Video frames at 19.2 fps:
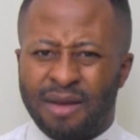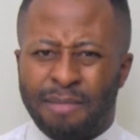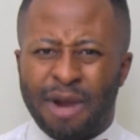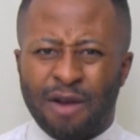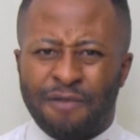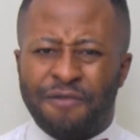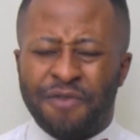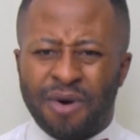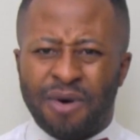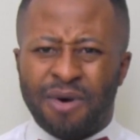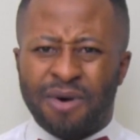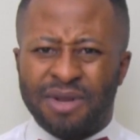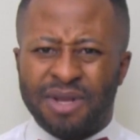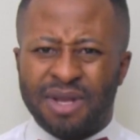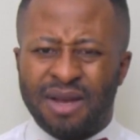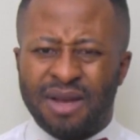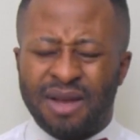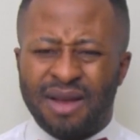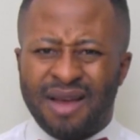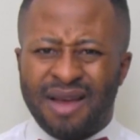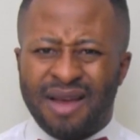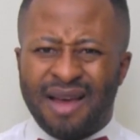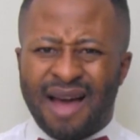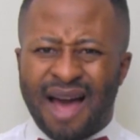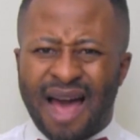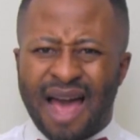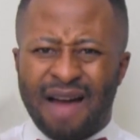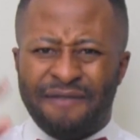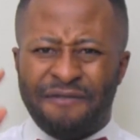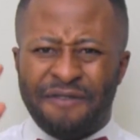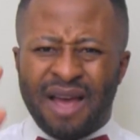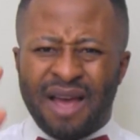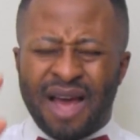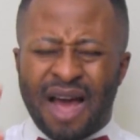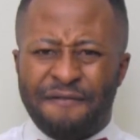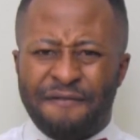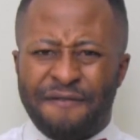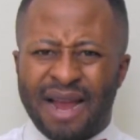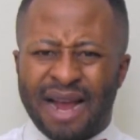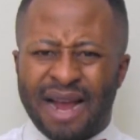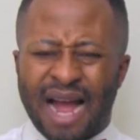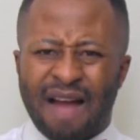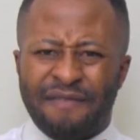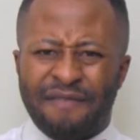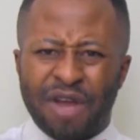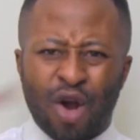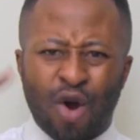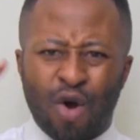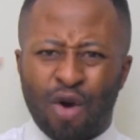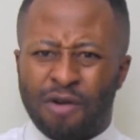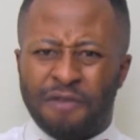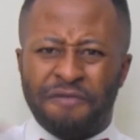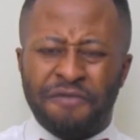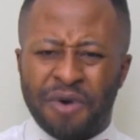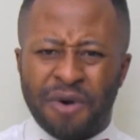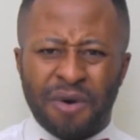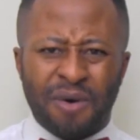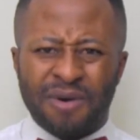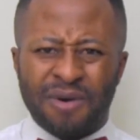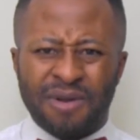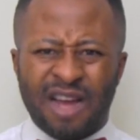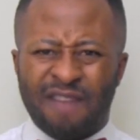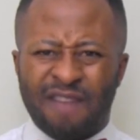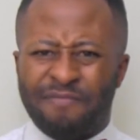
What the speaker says: Man of God, I feel like I have the call of God.